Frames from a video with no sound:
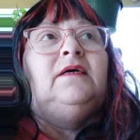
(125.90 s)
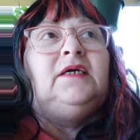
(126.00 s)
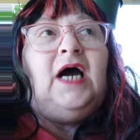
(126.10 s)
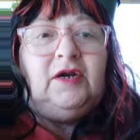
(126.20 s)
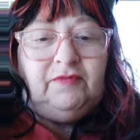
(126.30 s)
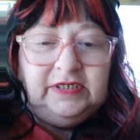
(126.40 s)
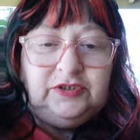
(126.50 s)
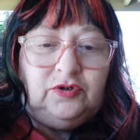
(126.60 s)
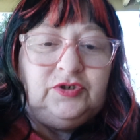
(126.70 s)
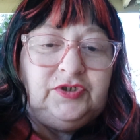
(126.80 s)
God rest
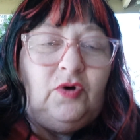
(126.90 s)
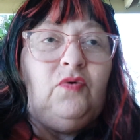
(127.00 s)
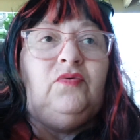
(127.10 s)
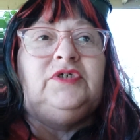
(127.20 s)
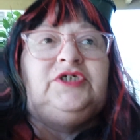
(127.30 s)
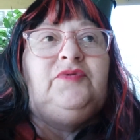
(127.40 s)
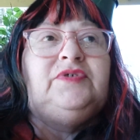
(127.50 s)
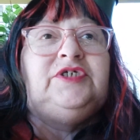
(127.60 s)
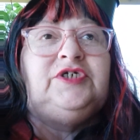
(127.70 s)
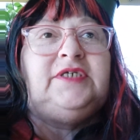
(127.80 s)
her soul, she
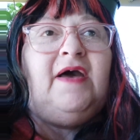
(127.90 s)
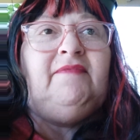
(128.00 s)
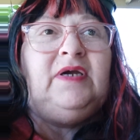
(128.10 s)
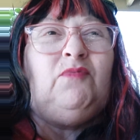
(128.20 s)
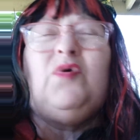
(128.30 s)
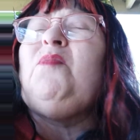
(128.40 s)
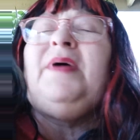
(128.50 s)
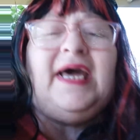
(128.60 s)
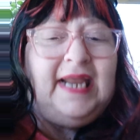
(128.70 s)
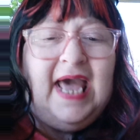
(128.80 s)
was just having a real
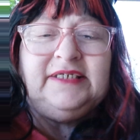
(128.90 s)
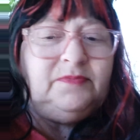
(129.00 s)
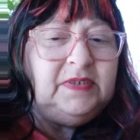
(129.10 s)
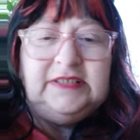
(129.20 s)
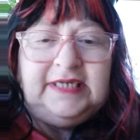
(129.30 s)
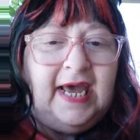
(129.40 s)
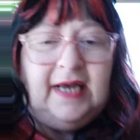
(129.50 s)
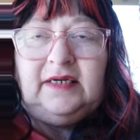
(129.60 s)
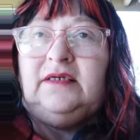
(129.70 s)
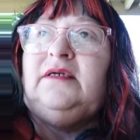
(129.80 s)
bad asthma attack.
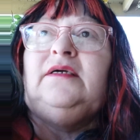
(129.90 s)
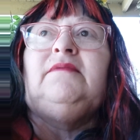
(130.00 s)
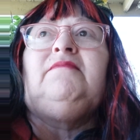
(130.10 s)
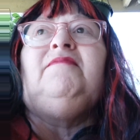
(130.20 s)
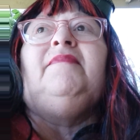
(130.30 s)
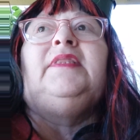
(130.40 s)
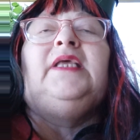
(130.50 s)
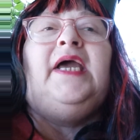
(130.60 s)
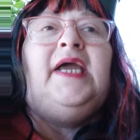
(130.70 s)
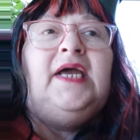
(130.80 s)

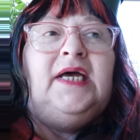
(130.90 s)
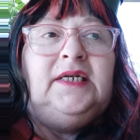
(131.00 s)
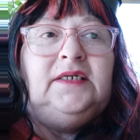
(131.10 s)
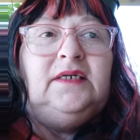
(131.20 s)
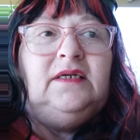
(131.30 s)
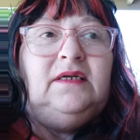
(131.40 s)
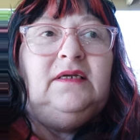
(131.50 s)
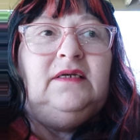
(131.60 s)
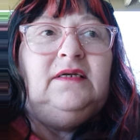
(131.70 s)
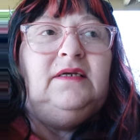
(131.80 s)
And
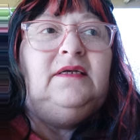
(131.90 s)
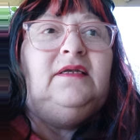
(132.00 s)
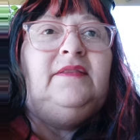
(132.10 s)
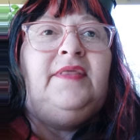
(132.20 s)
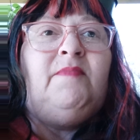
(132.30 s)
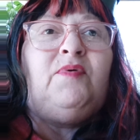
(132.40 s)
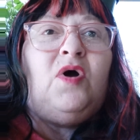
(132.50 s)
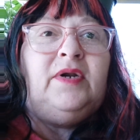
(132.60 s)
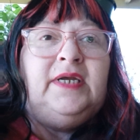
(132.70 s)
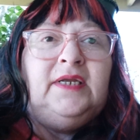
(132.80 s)
they
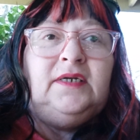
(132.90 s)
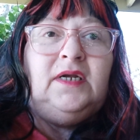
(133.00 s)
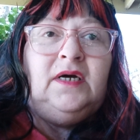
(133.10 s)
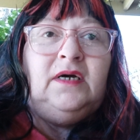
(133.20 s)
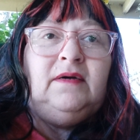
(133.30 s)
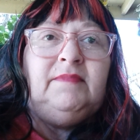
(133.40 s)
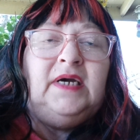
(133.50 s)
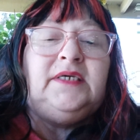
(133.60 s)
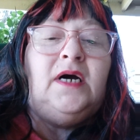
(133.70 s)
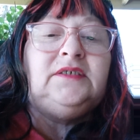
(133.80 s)
brought in a
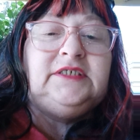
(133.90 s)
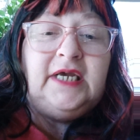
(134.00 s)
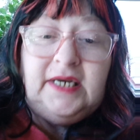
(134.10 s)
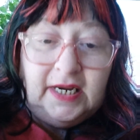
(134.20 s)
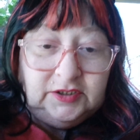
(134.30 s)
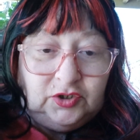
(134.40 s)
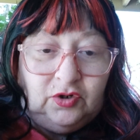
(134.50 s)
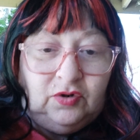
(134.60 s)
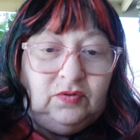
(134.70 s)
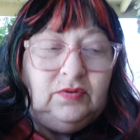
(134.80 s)
young teenage
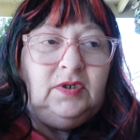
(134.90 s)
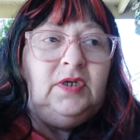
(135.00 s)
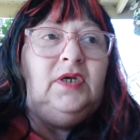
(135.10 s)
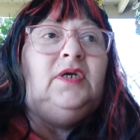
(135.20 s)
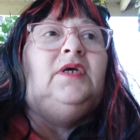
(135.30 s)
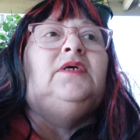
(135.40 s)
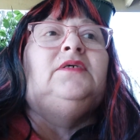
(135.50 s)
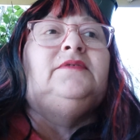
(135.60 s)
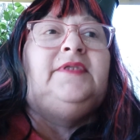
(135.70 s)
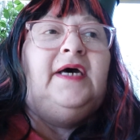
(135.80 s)
girl
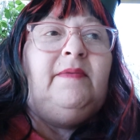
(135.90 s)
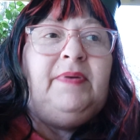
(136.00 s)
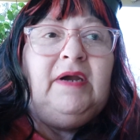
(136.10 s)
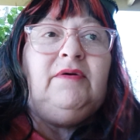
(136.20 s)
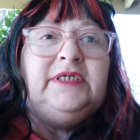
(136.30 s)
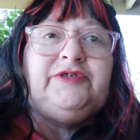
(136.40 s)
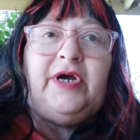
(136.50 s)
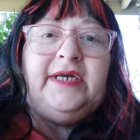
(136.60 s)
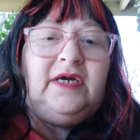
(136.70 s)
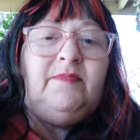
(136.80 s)
that apparently
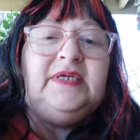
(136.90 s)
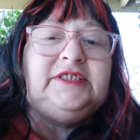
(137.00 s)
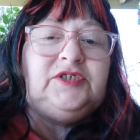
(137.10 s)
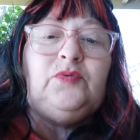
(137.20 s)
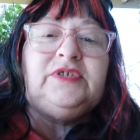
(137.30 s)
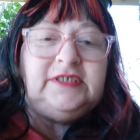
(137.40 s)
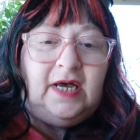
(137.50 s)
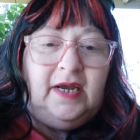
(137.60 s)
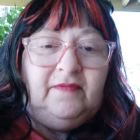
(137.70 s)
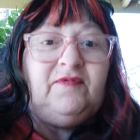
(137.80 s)
tried to commit
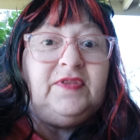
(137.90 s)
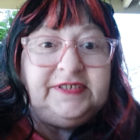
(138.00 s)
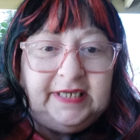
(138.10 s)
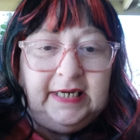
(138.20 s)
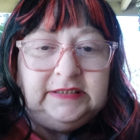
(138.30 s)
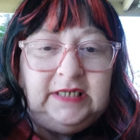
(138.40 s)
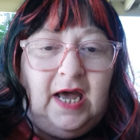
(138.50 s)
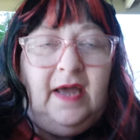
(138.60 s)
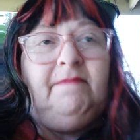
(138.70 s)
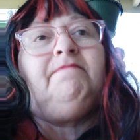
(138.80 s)
suicide for the second
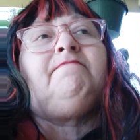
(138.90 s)
time.